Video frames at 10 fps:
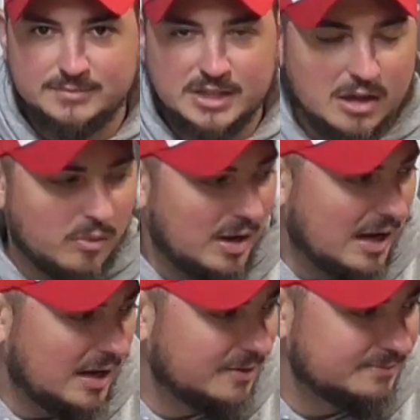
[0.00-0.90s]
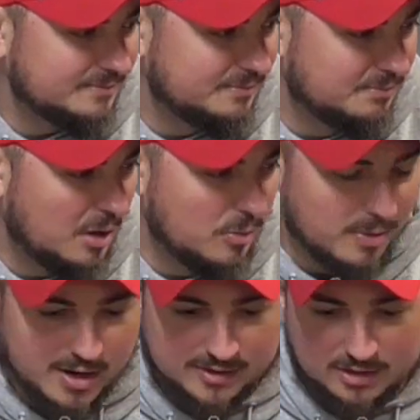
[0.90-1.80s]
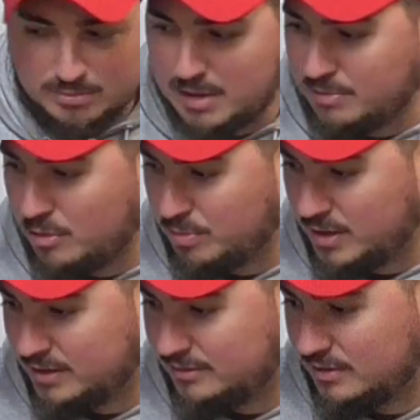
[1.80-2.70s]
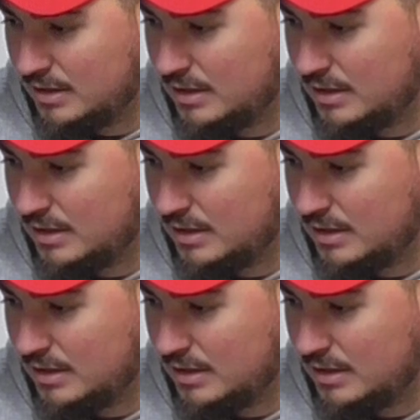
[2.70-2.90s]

DIY Bowpress, homemade Bowpress